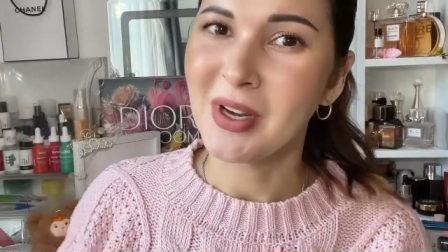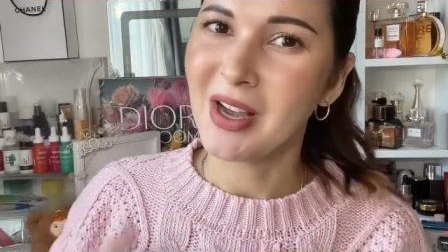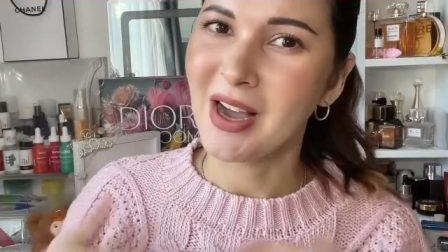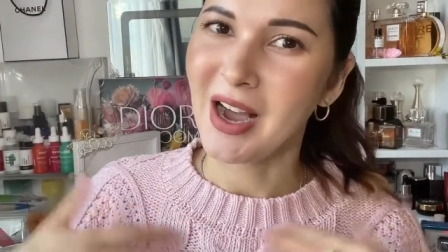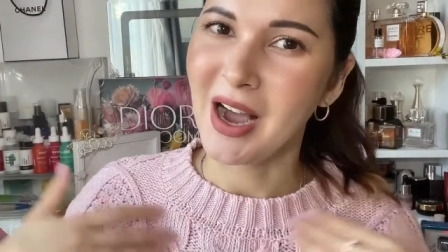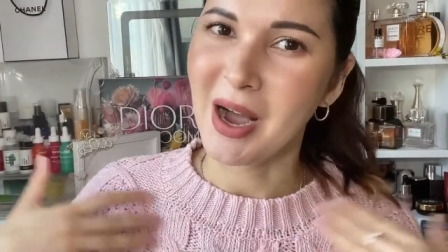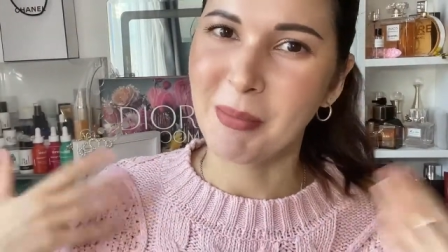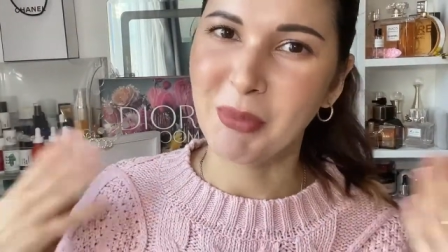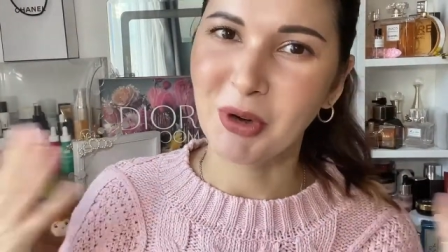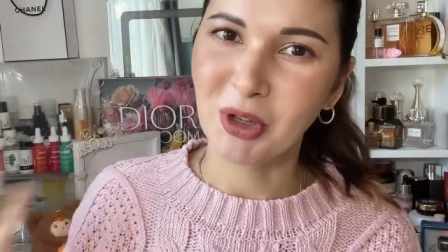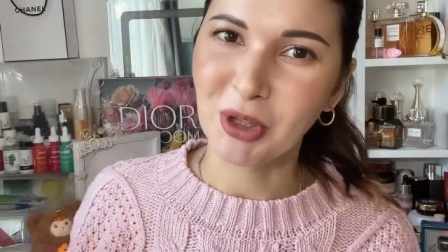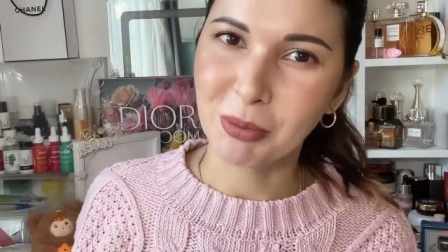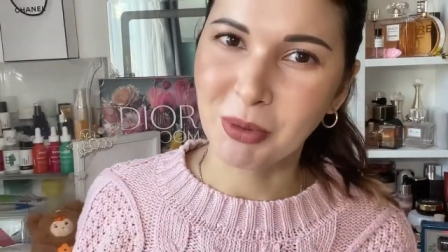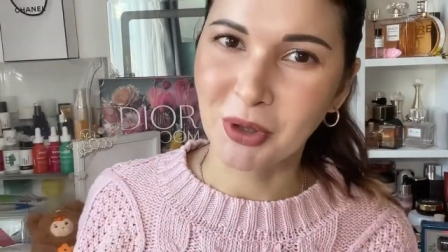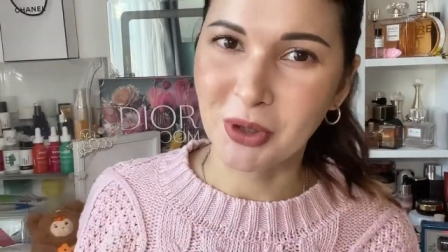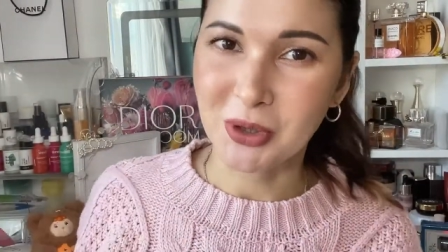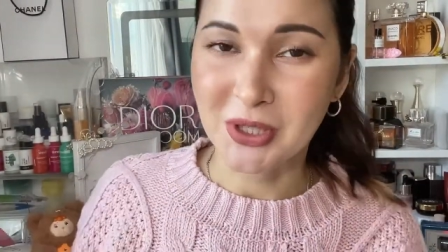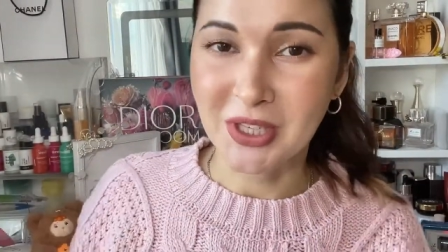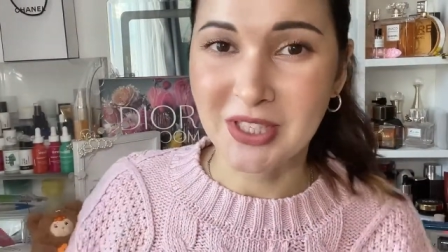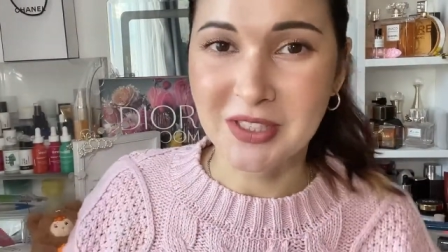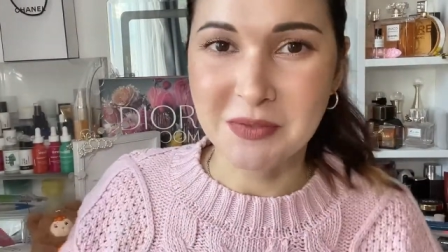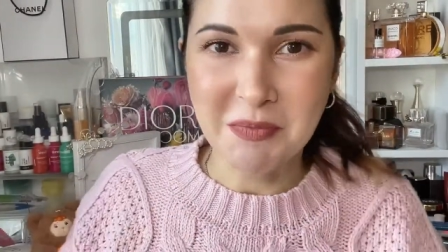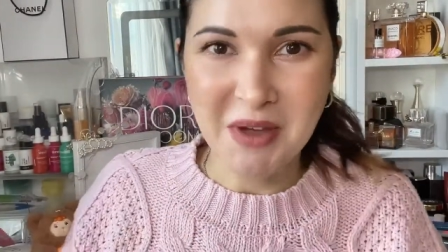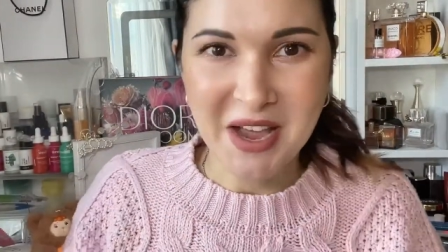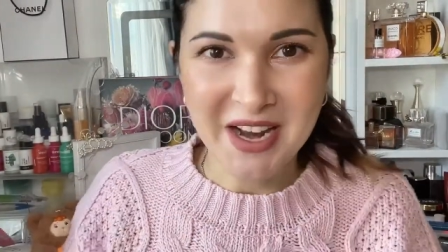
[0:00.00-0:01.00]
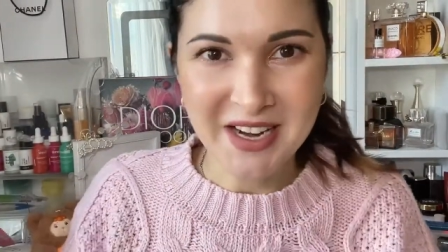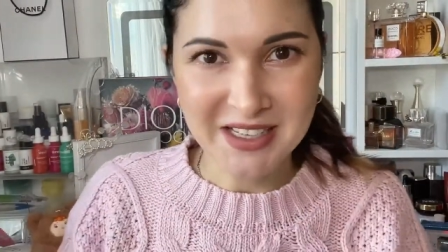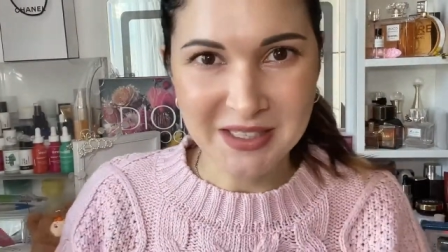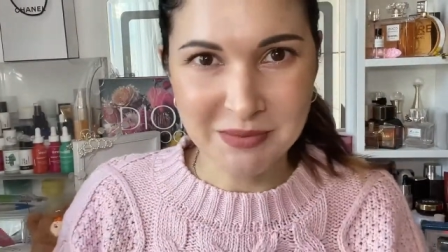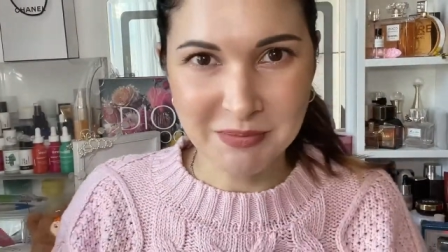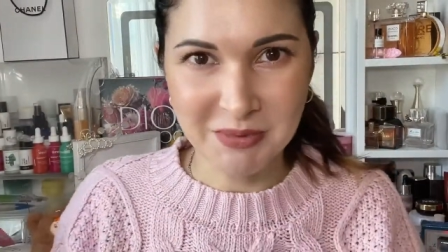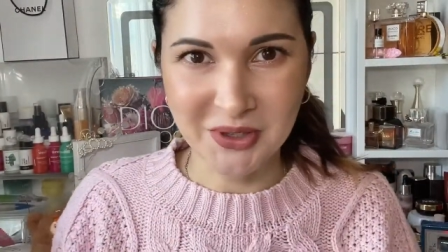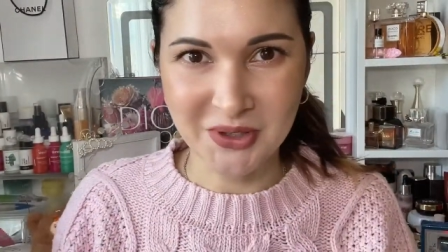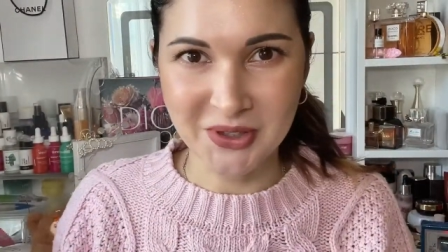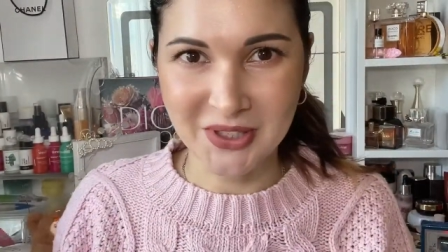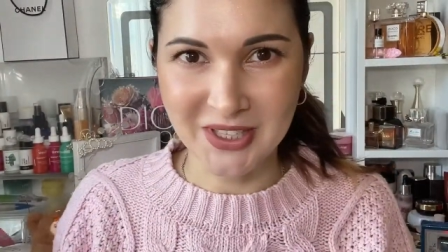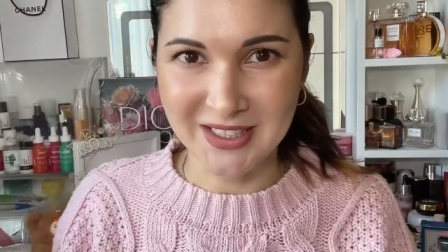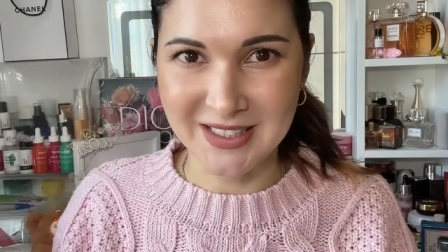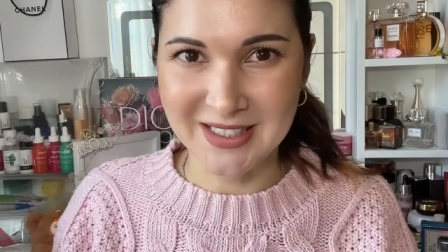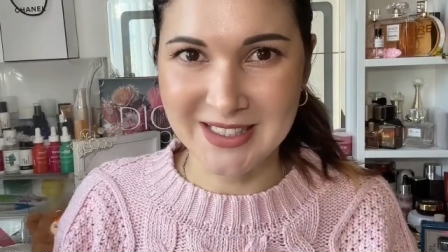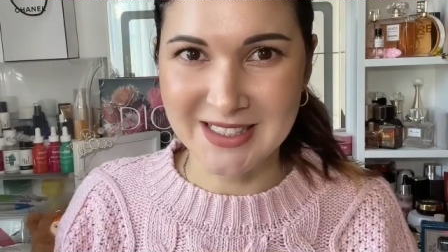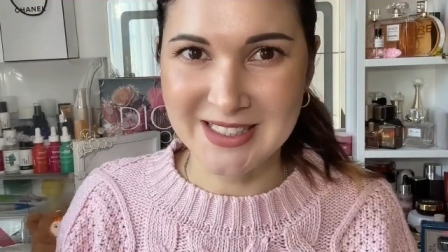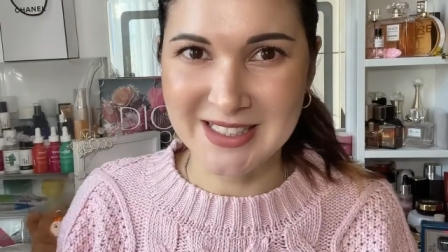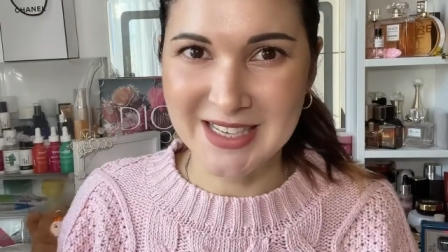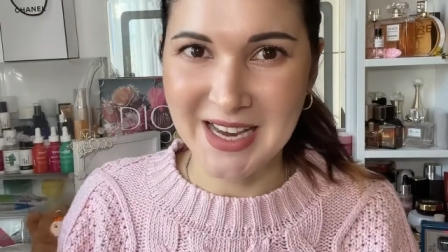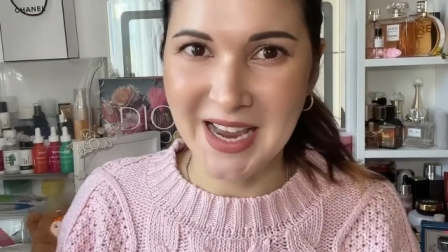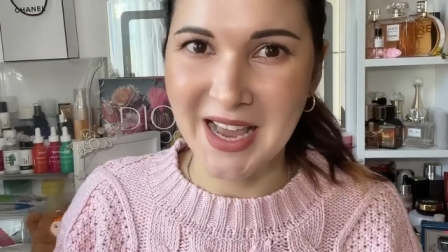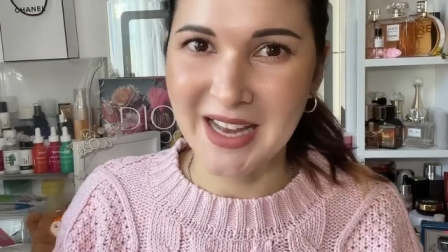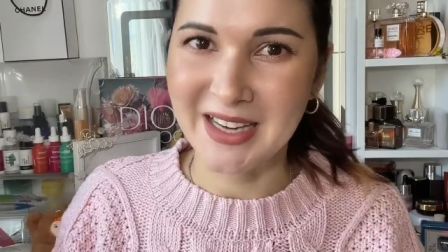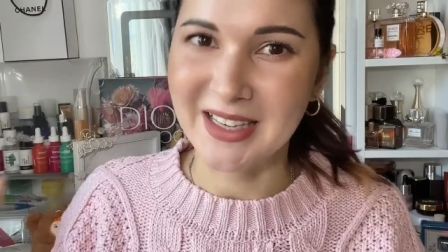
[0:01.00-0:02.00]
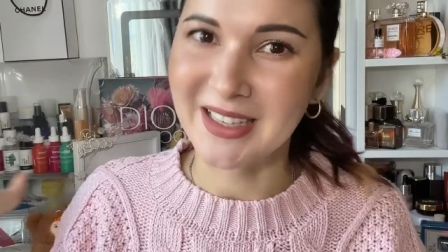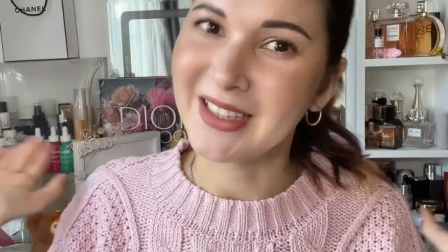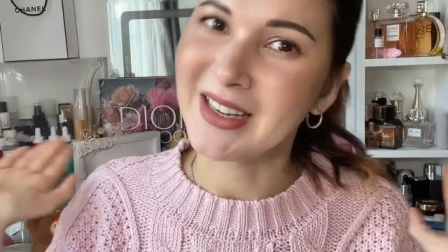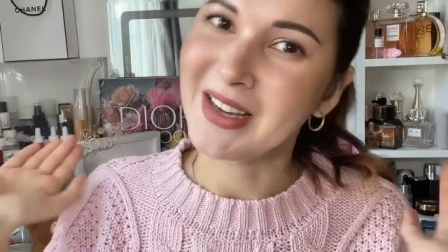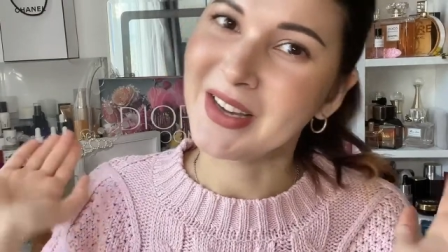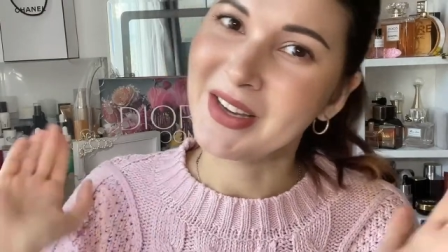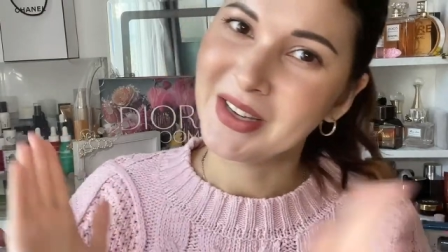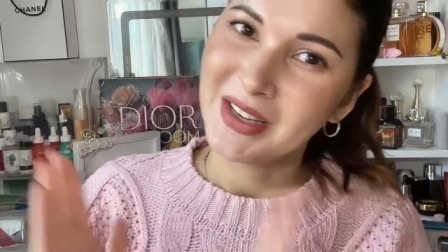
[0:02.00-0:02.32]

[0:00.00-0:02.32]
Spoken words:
I'm all about cosmetics, beauty and aesthetic.